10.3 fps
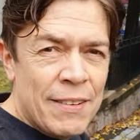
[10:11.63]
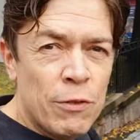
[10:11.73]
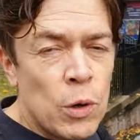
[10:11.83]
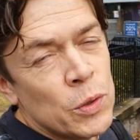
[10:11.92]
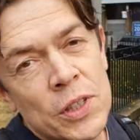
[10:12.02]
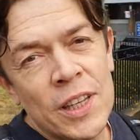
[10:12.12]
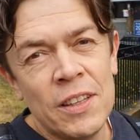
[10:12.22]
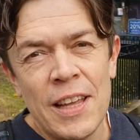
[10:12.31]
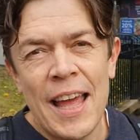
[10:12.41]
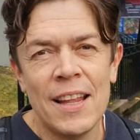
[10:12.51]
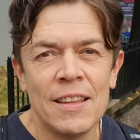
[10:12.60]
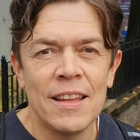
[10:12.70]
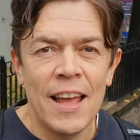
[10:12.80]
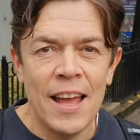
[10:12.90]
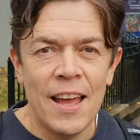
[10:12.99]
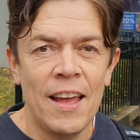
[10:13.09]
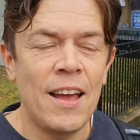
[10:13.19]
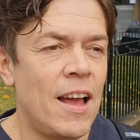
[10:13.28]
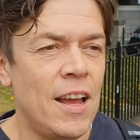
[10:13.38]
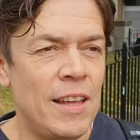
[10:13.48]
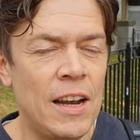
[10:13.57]
voted, and
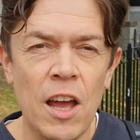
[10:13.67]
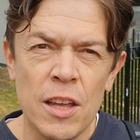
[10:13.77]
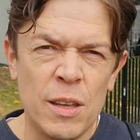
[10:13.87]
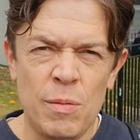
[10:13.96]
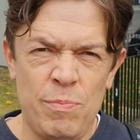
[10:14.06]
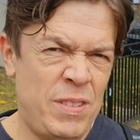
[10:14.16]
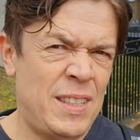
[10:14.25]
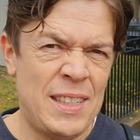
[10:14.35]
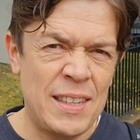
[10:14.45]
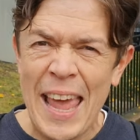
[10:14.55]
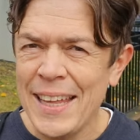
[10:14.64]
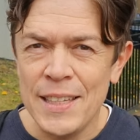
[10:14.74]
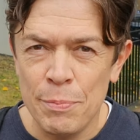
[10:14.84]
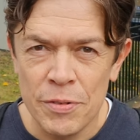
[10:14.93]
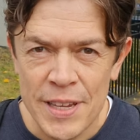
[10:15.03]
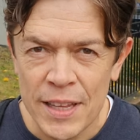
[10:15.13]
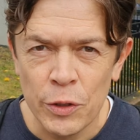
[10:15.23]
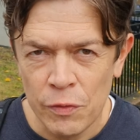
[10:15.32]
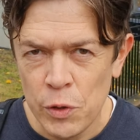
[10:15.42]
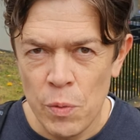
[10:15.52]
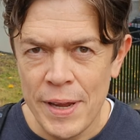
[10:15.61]
like 80%
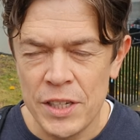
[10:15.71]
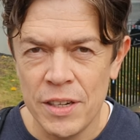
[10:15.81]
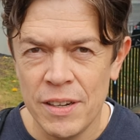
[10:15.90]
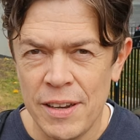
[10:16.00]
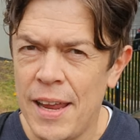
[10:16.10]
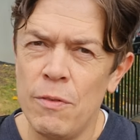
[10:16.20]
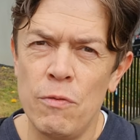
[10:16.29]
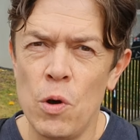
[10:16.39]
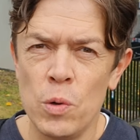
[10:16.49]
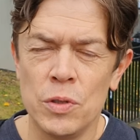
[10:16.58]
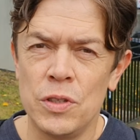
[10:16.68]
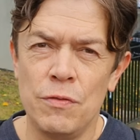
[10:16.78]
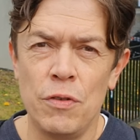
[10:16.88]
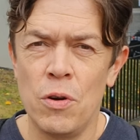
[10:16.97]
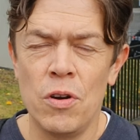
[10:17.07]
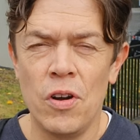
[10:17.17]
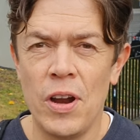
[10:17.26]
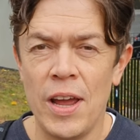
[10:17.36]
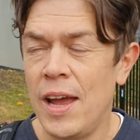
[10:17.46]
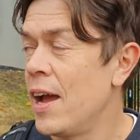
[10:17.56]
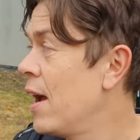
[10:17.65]
of Norwegian, they vote for
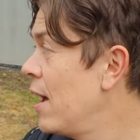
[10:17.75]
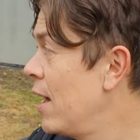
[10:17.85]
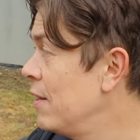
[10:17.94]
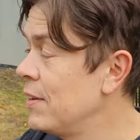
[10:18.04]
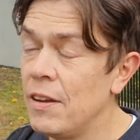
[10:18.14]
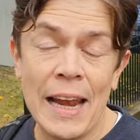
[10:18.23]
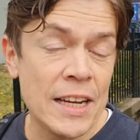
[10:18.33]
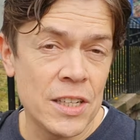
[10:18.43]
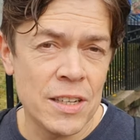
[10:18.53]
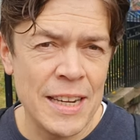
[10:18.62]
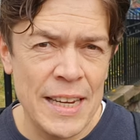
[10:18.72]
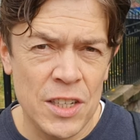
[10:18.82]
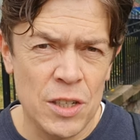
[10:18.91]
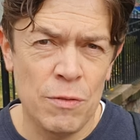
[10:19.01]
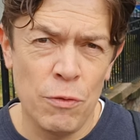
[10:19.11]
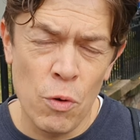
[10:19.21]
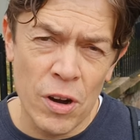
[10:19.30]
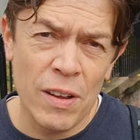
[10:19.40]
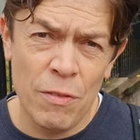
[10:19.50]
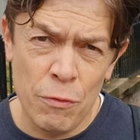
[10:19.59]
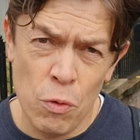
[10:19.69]
an election each
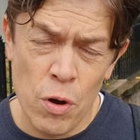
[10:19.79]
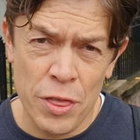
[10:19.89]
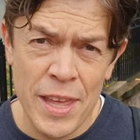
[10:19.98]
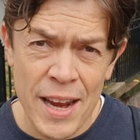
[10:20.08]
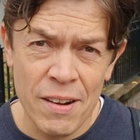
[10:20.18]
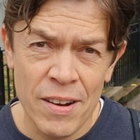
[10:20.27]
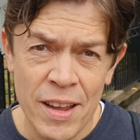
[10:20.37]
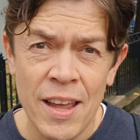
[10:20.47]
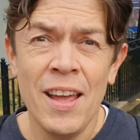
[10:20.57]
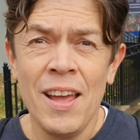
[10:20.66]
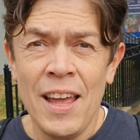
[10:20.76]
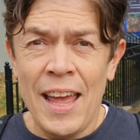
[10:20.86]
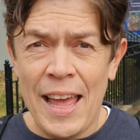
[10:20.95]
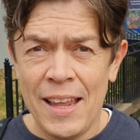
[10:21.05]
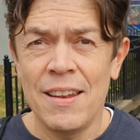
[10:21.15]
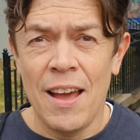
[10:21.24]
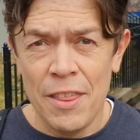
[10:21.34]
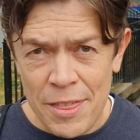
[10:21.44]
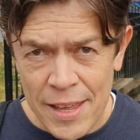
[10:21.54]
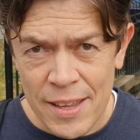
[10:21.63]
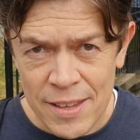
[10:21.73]
fourth year. And I
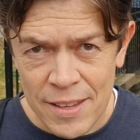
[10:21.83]
think